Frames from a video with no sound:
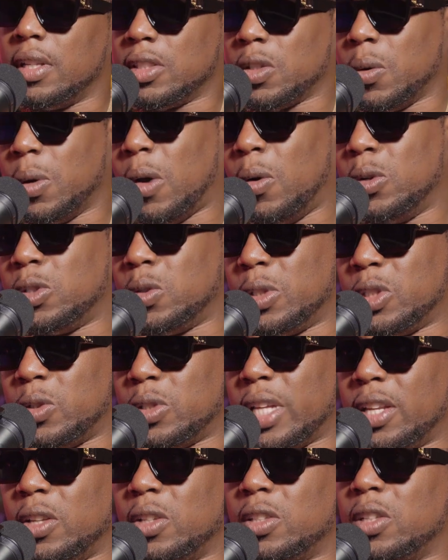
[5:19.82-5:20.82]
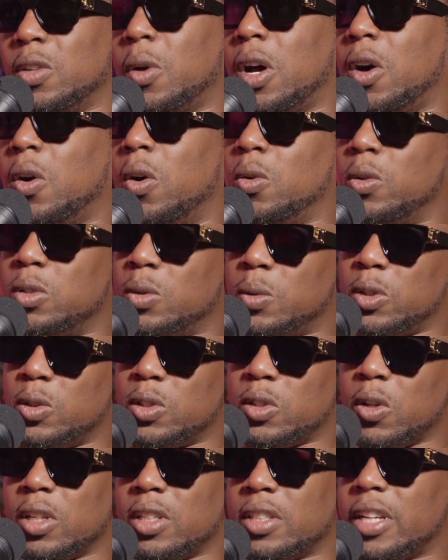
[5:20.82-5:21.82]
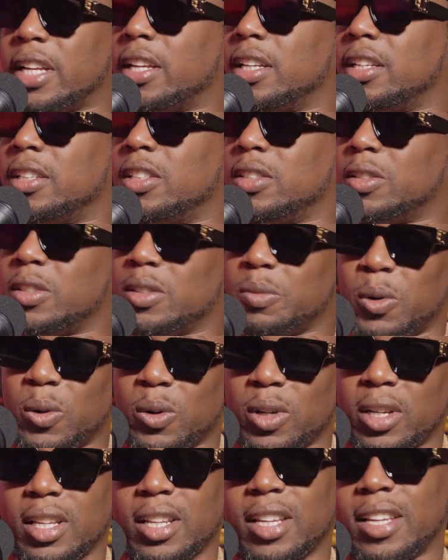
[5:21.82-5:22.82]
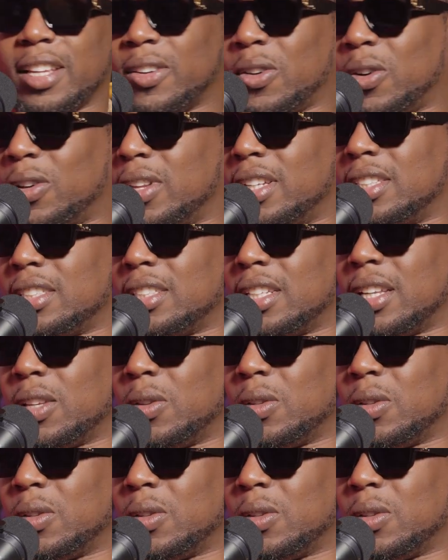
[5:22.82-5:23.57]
So how old was you think? How old was you when you started drinking and smoking and all that shit? Like